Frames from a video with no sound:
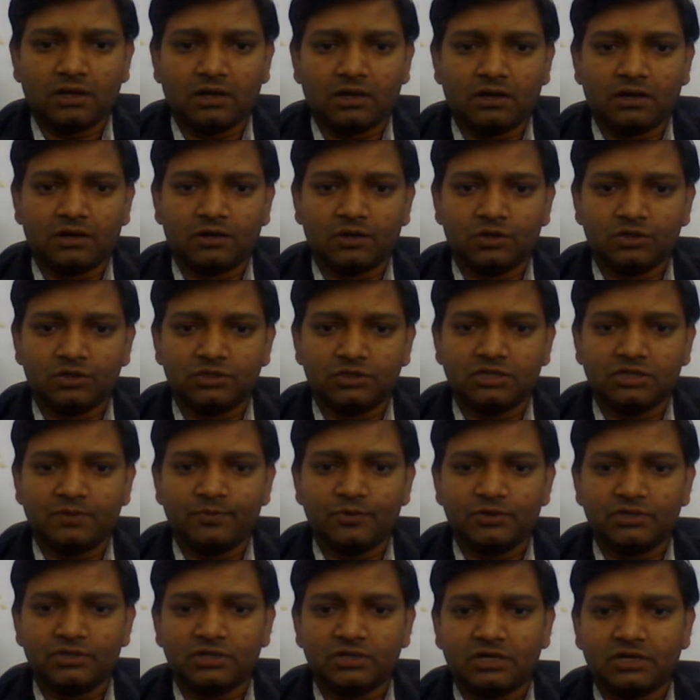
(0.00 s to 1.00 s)
A good
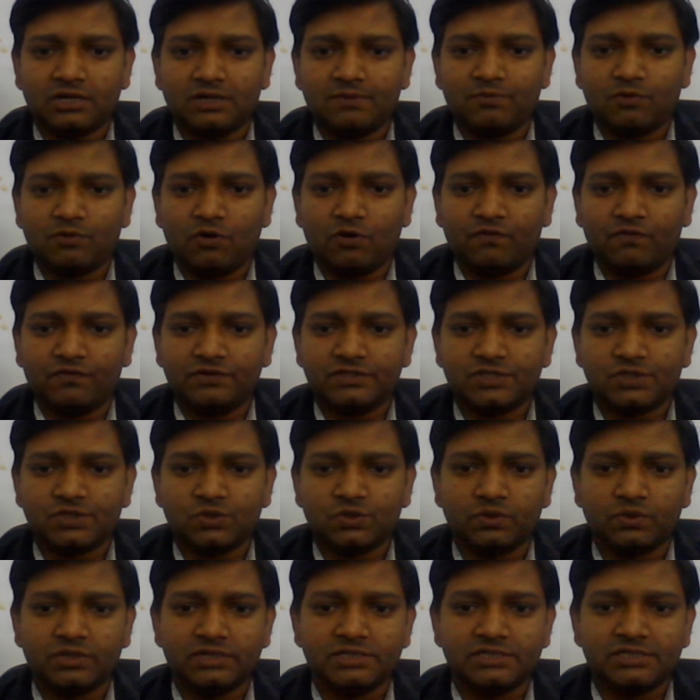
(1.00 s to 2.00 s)
computer club offers
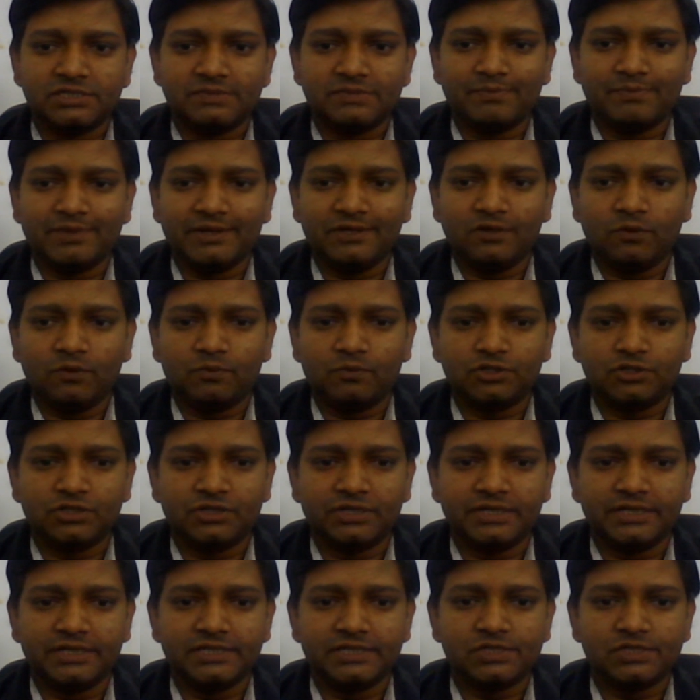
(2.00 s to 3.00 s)
students many
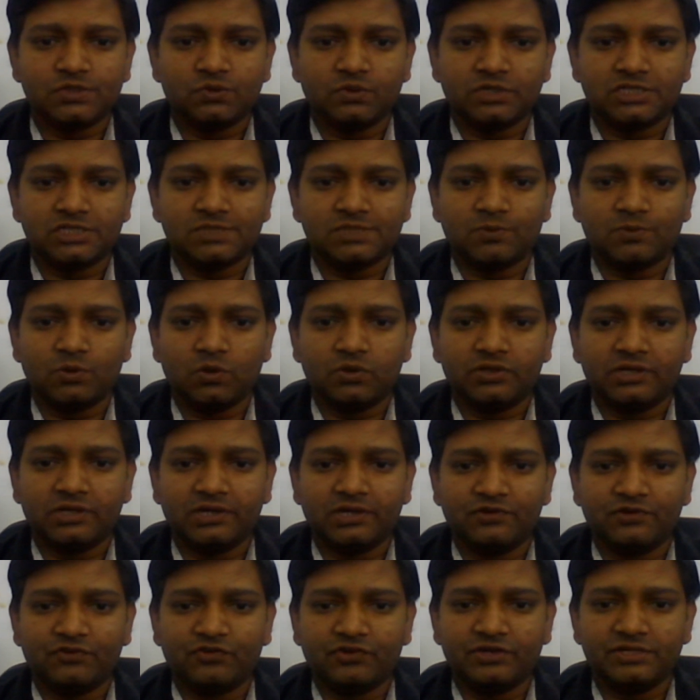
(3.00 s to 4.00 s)
opportunities to explore their
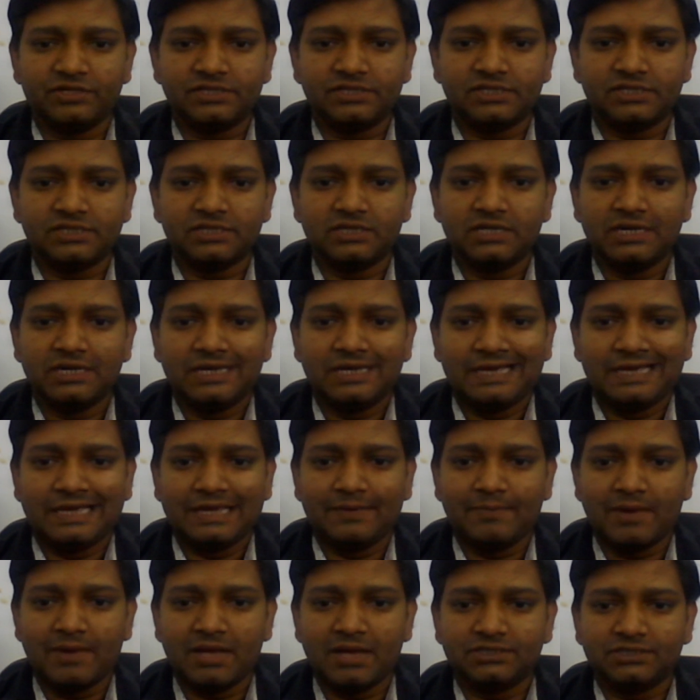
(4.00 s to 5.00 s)
interest,
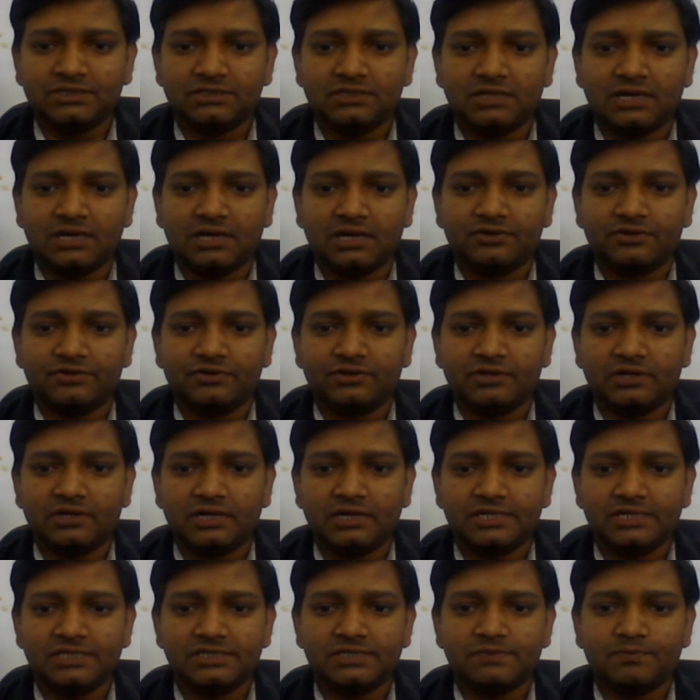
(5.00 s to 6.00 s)
imagine and
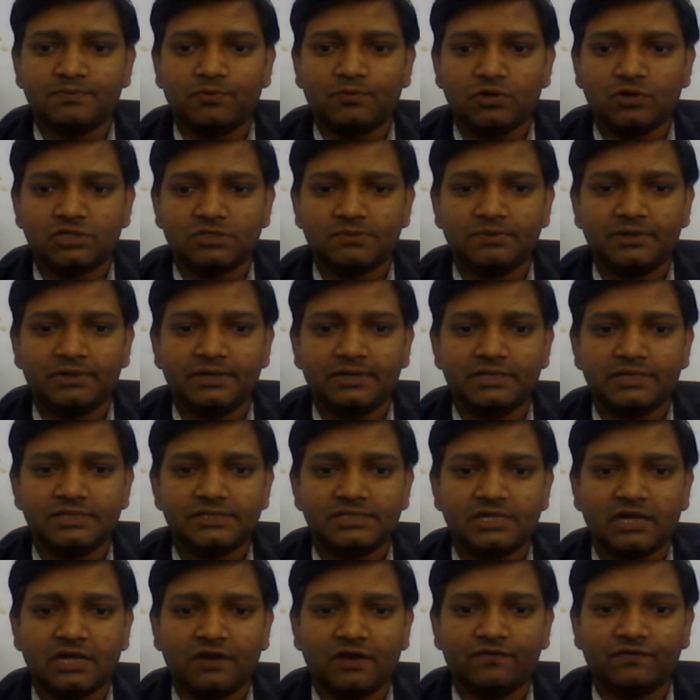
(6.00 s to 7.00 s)
realize
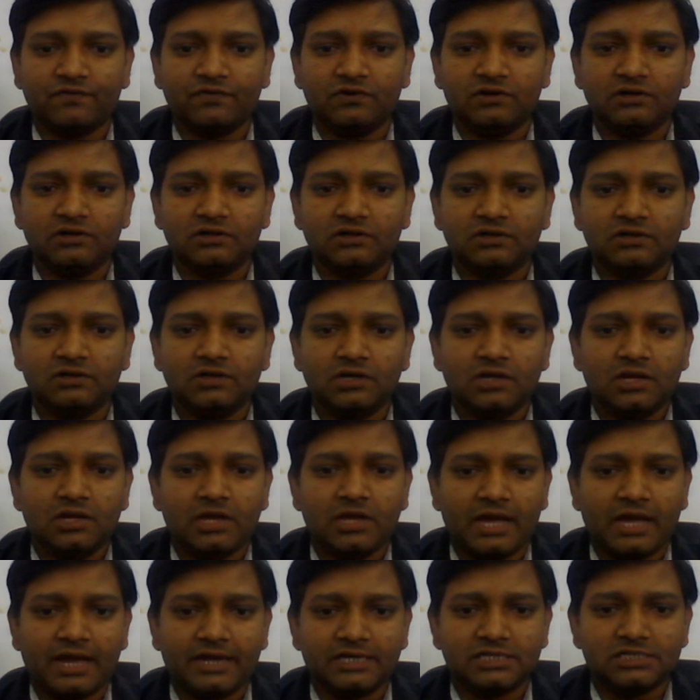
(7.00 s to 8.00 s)
possibilities and work
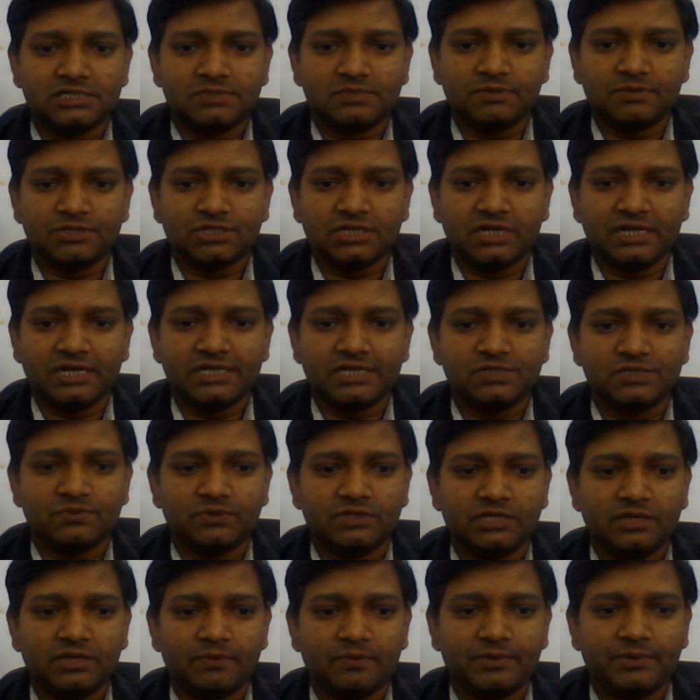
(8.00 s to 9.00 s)
and specialize
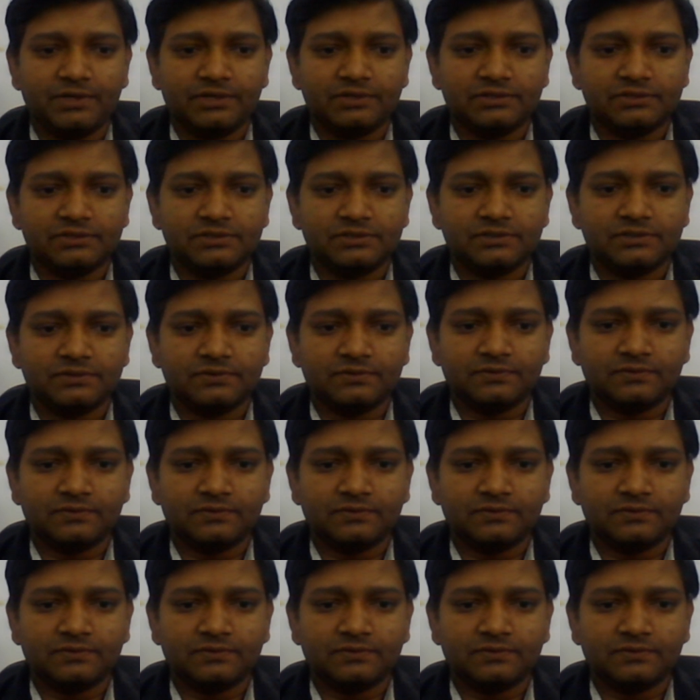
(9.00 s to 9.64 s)
with their peers.